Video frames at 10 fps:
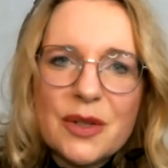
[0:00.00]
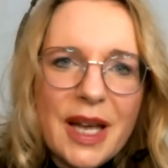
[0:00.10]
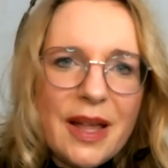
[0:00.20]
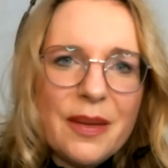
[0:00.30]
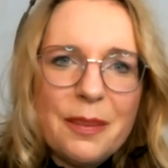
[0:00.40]
to
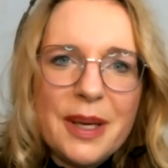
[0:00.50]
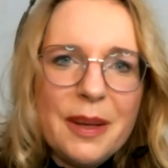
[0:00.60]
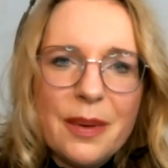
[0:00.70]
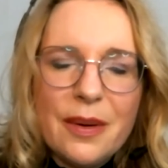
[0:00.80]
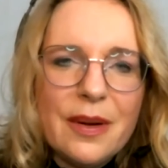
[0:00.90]
get the
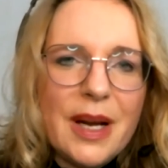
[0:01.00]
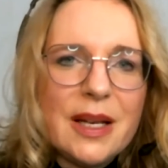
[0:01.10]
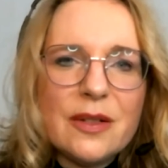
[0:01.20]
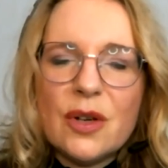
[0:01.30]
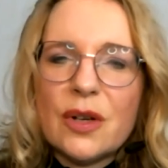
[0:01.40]
people
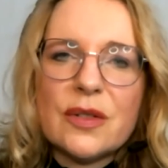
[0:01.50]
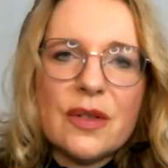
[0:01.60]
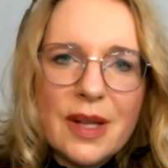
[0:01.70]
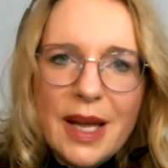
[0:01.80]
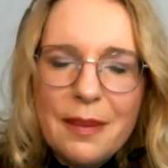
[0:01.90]
and talk
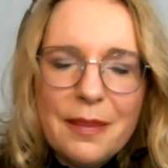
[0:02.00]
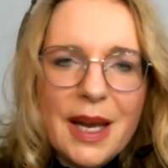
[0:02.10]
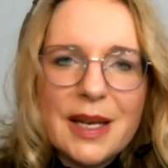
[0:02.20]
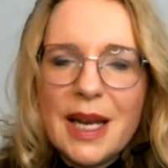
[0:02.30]
to them and